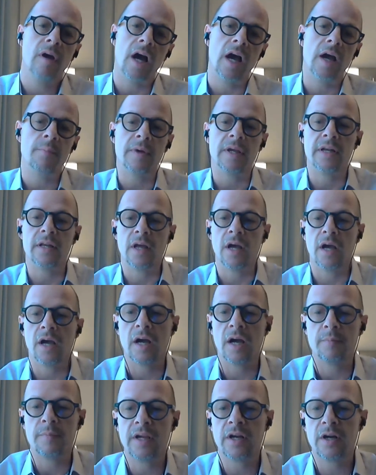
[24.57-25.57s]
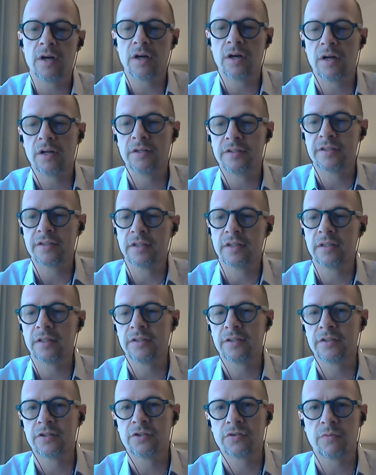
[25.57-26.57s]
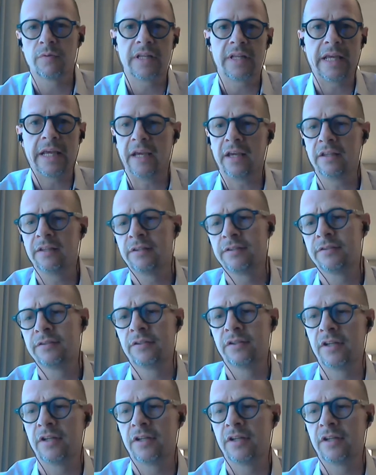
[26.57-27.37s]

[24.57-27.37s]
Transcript: I'm here until the 28th,